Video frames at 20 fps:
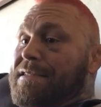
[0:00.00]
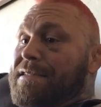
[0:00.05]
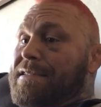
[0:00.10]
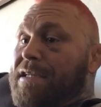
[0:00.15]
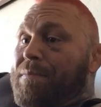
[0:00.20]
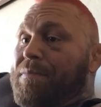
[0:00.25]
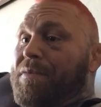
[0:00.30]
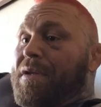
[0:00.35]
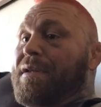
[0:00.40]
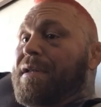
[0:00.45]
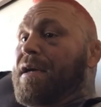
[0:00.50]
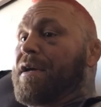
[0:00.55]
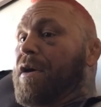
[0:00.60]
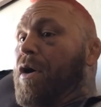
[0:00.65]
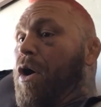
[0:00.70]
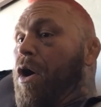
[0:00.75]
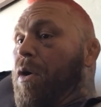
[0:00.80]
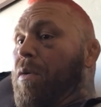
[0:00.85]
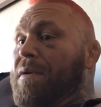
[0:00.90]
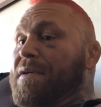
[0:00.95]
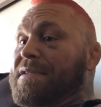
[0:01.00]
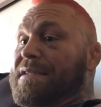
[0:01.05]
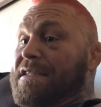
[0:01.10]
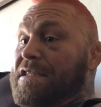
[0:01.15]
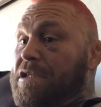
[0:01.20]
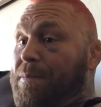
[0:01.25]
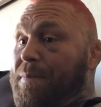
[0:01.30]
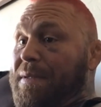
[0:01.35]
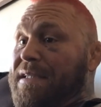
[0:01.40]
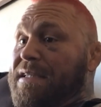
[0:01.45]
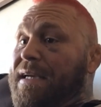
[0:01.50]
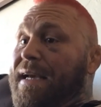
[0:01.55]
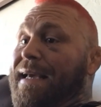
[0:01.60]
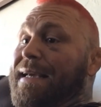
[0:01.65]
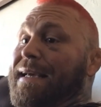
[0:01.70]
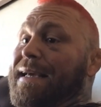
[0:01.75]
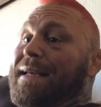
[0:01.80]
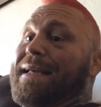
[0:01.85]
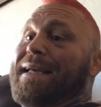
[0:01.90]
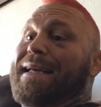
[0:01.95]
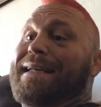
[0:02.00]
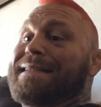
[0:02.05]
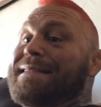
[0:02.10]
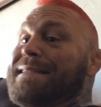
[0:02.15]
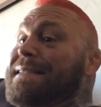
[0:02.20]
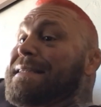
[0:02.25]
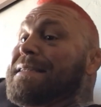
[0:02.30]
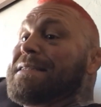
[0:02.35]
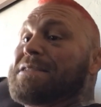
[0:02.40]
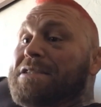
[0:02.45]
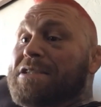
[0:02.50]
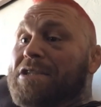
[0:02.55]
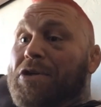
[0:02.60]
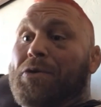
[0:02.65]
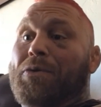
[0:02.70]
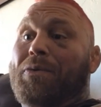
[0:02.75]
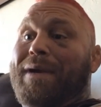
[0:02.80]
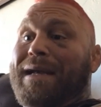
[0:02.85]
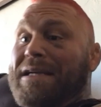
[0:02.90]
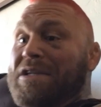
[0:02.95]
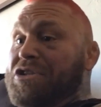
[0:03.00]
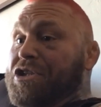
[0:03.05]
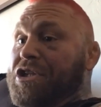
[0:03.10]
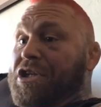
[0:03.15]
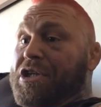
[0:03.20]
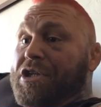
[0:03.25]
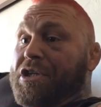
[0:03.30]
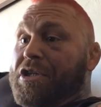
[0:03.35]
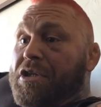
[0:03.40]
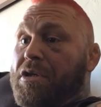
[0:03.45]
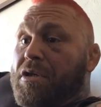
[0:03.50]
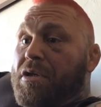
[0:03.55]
something that always needs to be taken into consideration